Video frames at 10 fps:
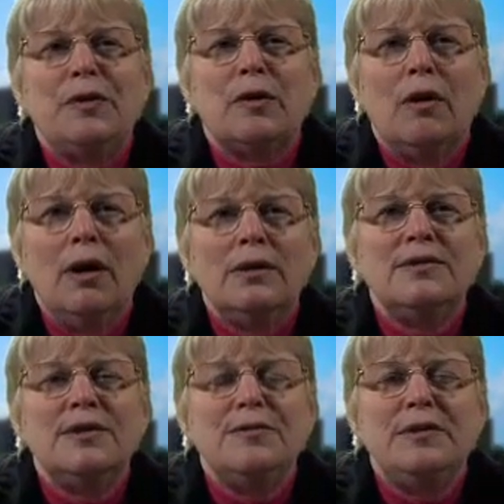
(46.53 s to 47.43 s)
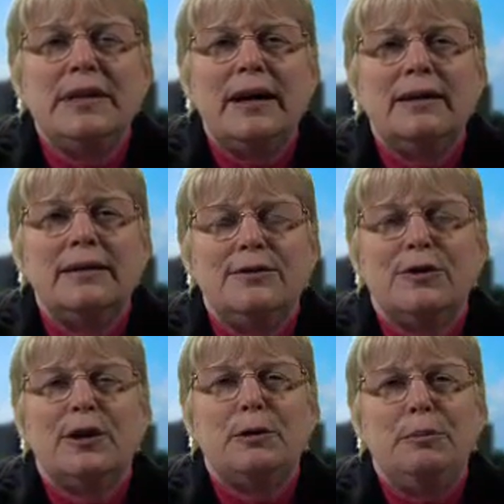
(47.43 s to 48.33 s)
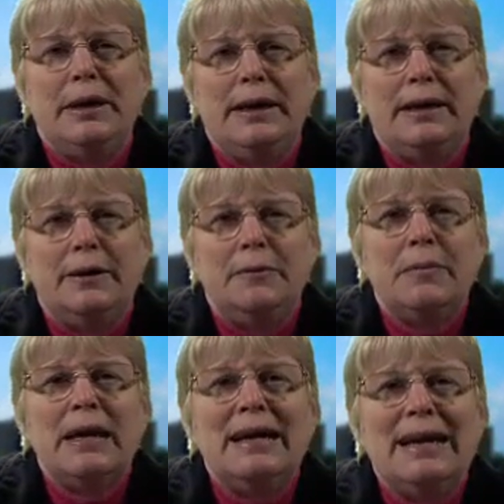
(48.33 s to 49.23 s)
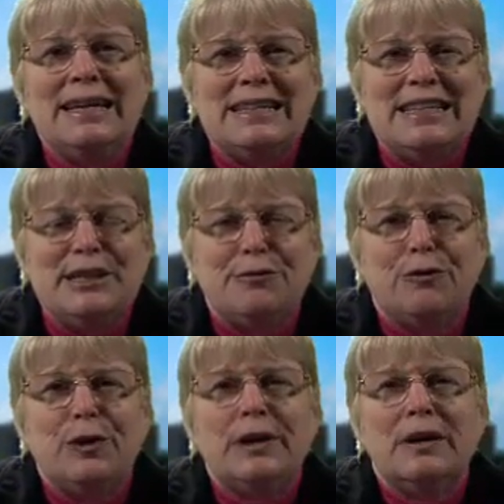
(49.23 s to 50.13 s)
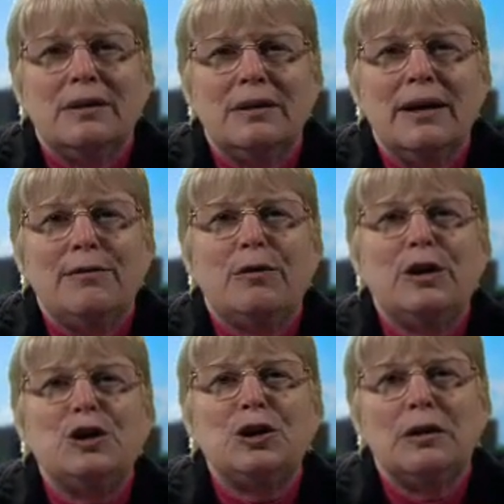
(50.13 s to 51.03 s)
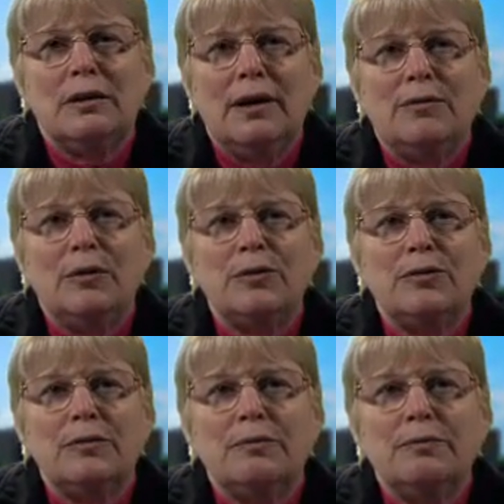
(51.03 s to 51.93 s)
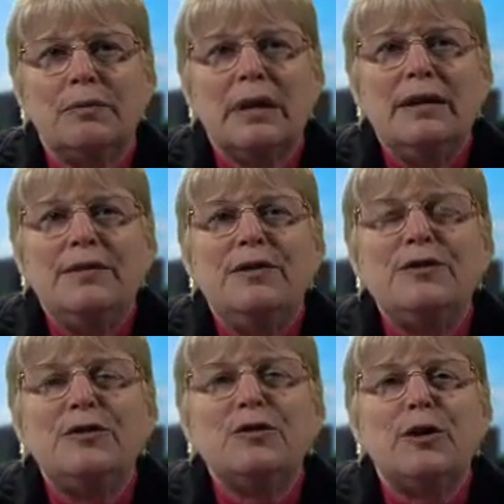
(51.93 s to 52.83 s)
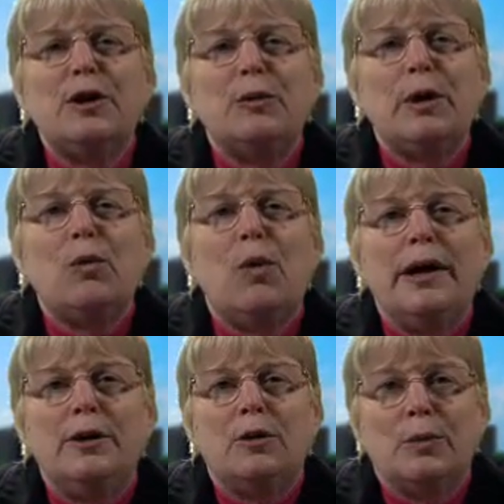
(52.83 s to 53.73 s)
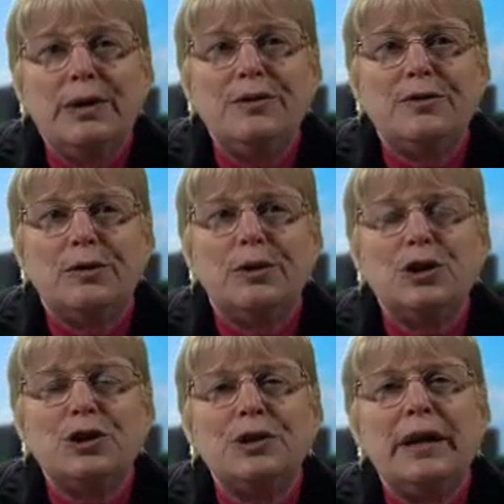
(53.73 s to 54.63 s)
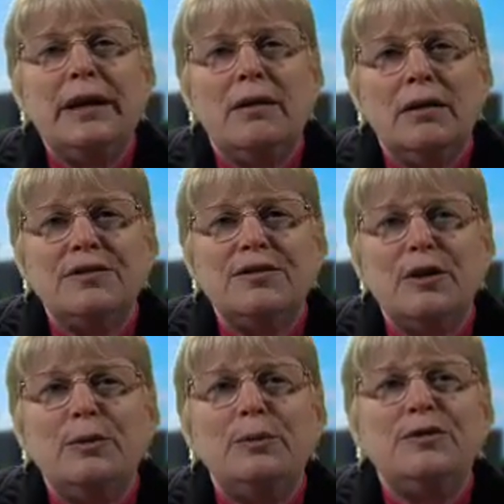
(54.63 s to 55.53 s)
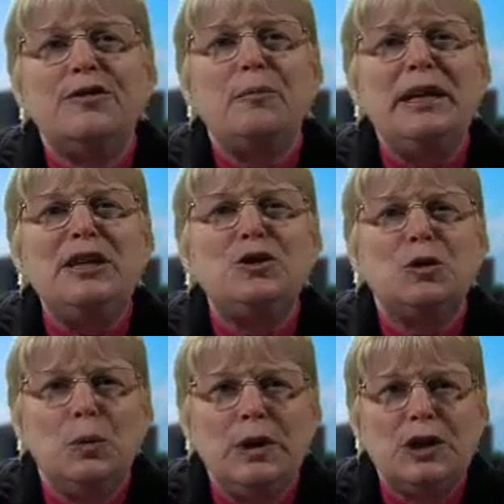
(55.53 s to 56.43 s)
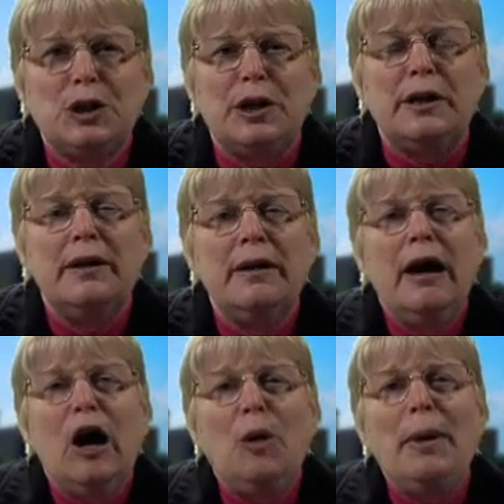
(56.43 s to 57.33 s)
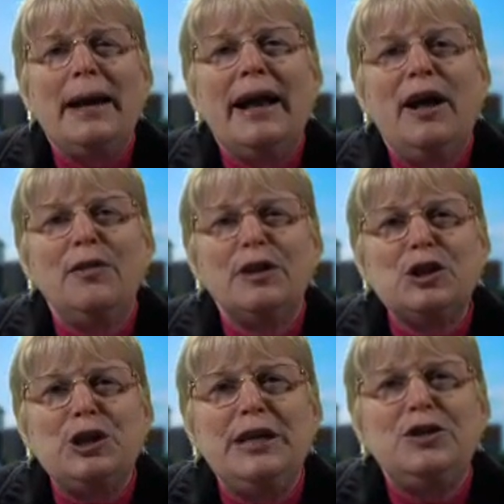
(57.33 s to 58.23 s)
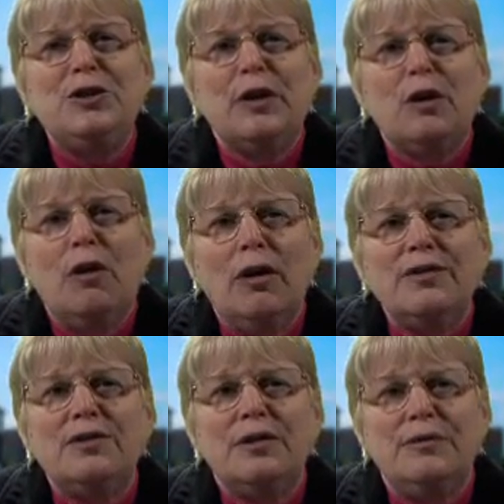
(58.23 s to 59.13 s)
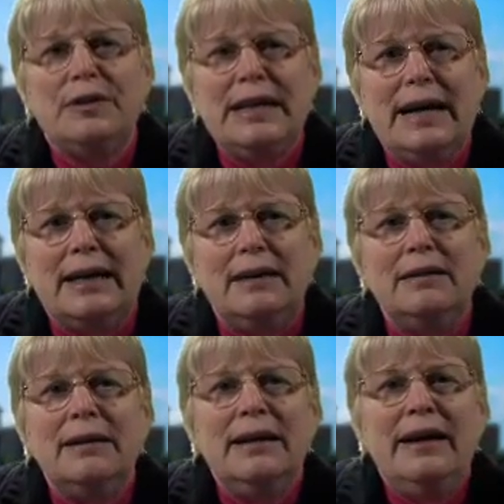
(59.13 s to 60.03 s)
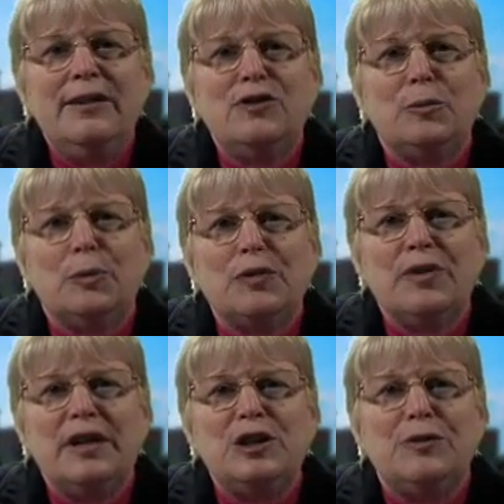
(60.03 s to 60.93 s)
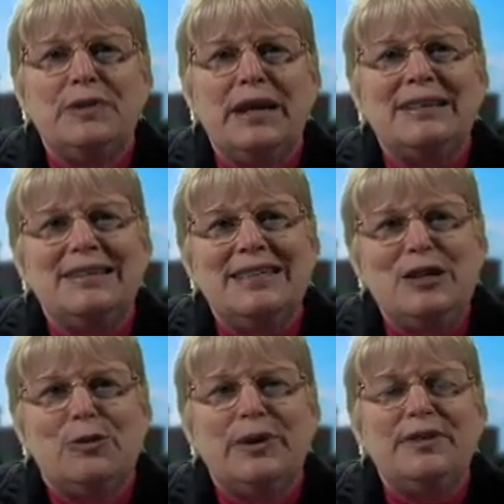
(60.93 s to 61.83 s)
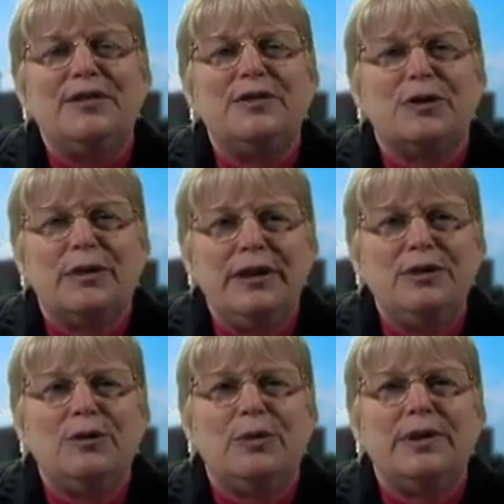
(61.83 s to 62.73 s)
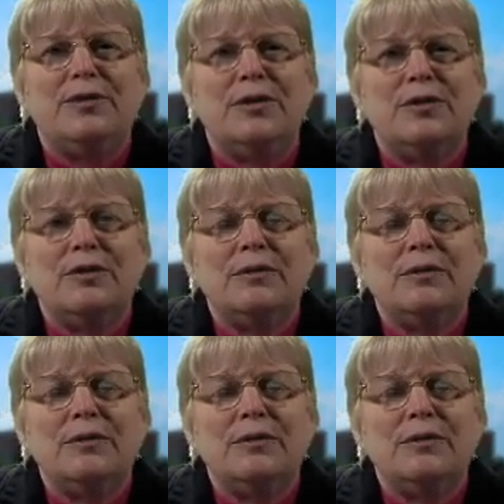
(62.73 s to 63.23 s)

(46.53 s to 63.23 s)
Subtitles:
what the cost of debt is going to be at different leverage levels. This is going to require research and also some intuition about how the change in the cost of debt as the percentage of debt decreases or increases.